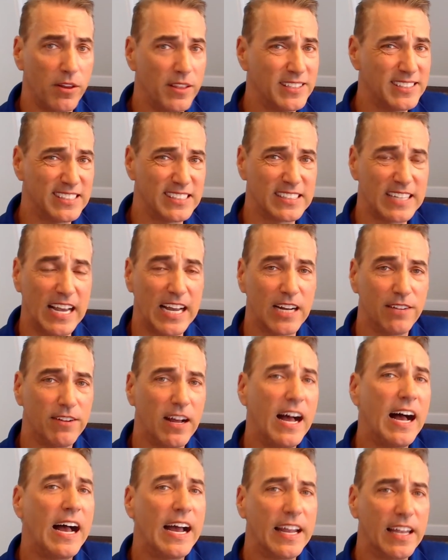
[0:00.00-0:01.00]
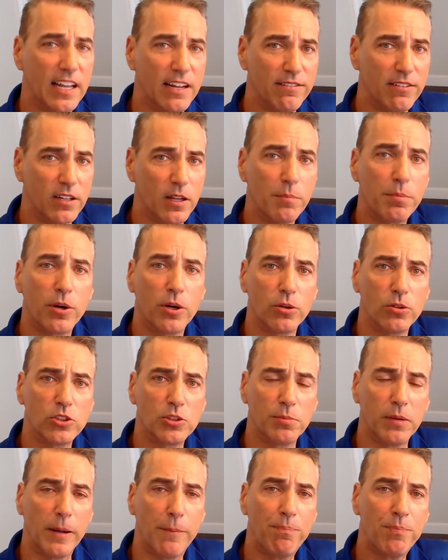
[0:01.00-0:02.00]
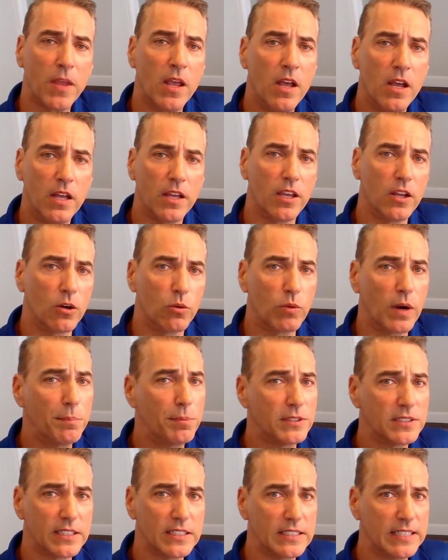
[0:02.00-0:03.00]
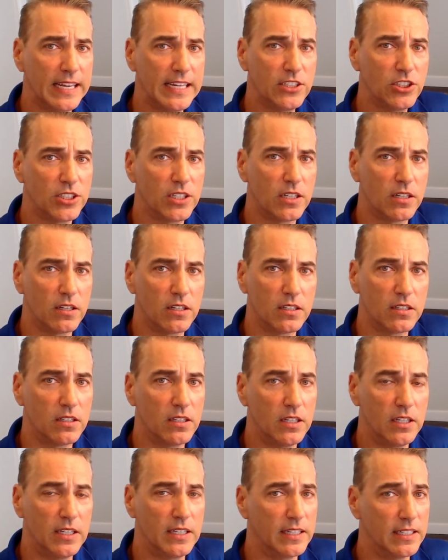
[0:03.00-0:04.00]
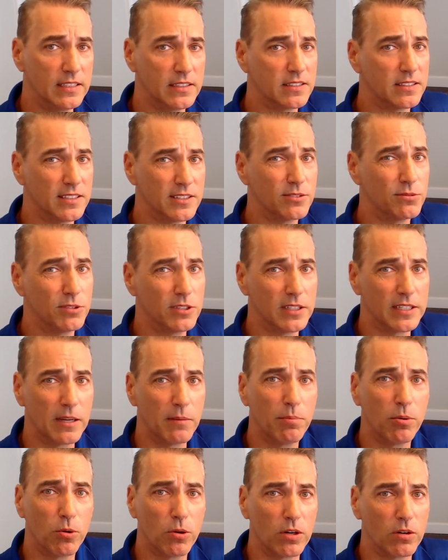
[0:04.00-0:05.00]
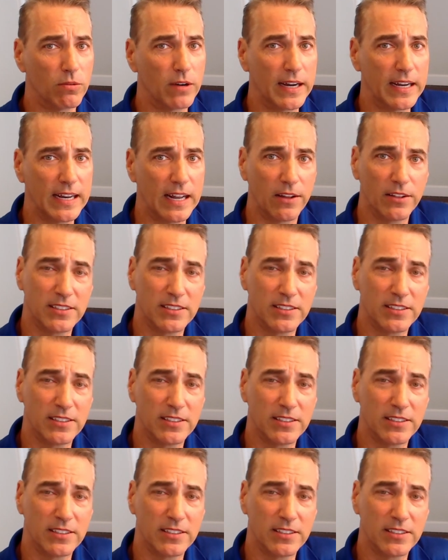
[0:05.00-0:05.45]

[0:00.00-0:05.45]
This is kind of a high level approach, but representation is really important right now.